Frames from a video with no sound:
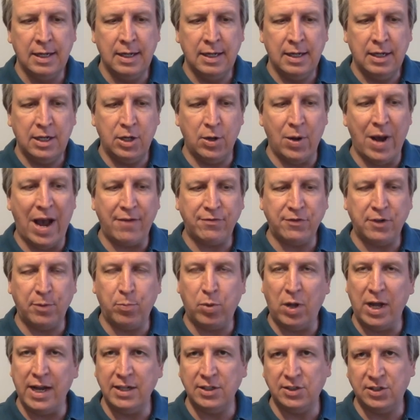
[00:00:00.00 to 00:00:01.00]
You have to
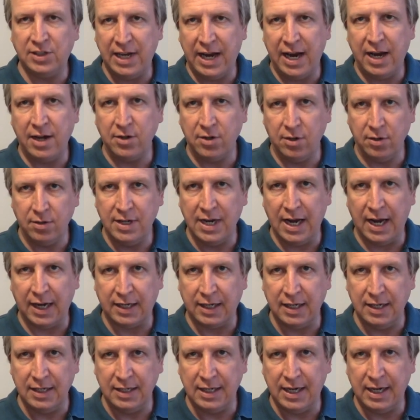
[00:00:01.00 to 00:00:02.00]
play a standard deck
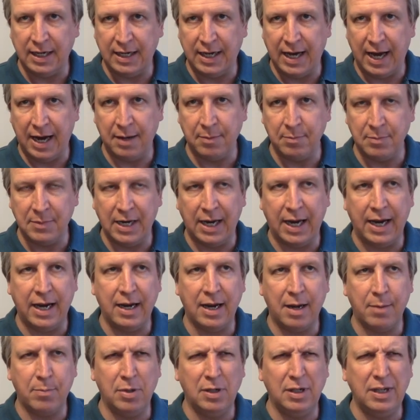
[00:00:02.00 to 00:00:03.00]
in game day.
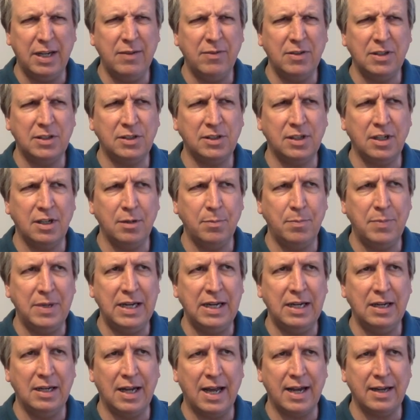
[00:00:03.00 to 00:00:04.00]
I believe it's going to
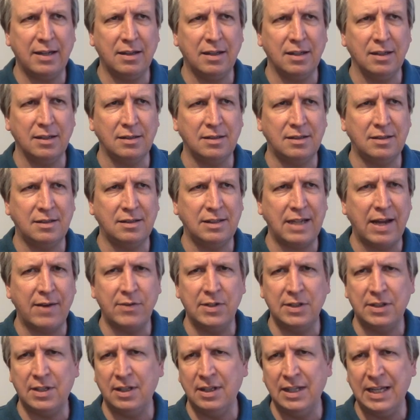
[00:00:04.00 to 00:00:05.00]
be like the
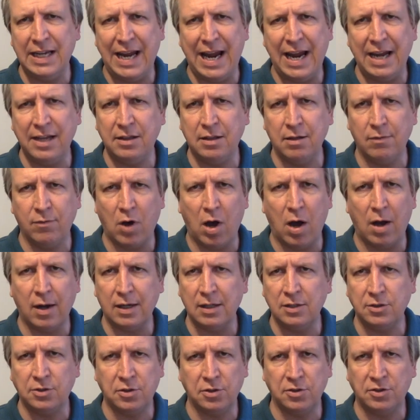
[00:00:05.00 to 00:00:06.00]
7th and the 8th of
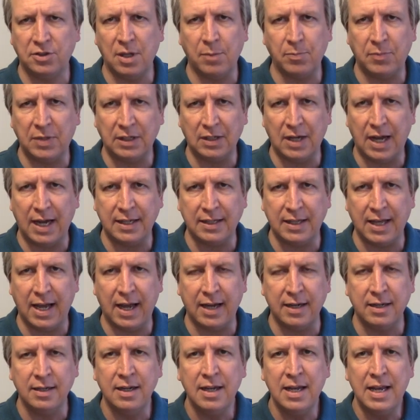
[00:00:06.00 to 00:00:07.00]
August or something like
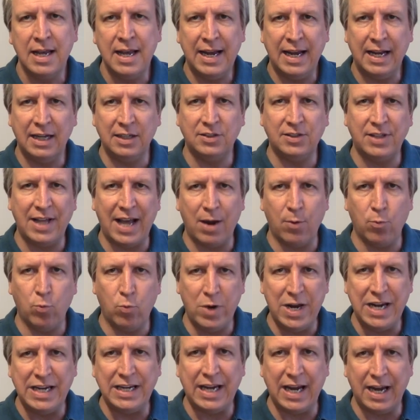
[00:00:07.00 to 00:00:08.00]
that. It's that
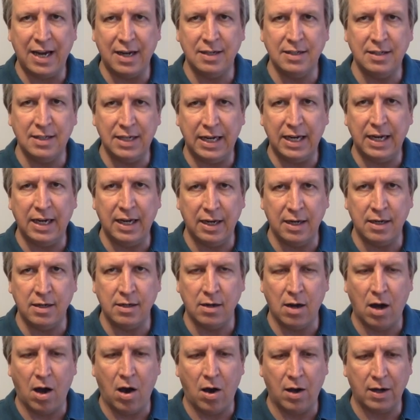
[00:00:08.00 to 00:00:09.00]
weekend in
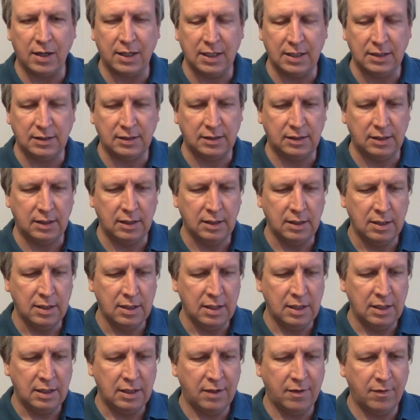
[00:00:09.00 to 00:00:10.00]
August.
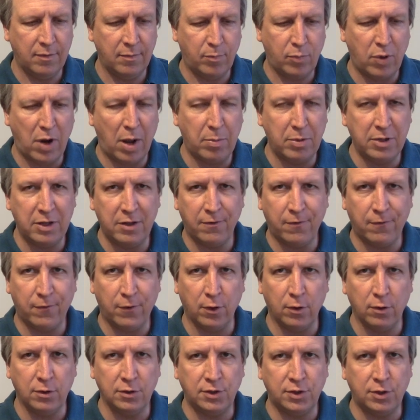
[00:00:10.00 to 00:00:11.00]
Probably the
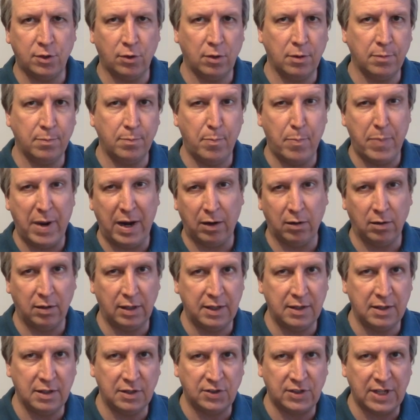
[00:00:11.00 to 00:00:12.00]
first or barely
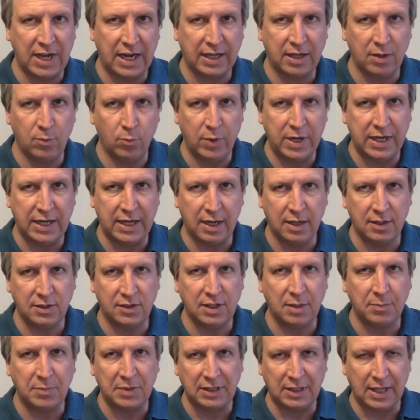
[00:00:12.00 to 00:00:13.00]
the second weekend,
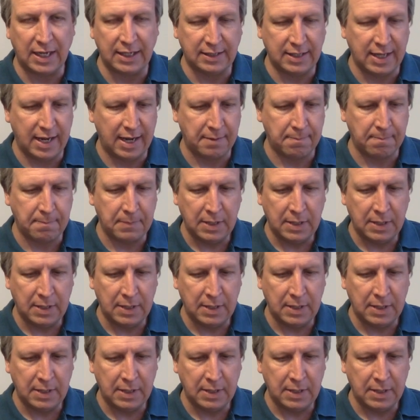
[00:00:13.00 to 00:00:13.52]
something like that.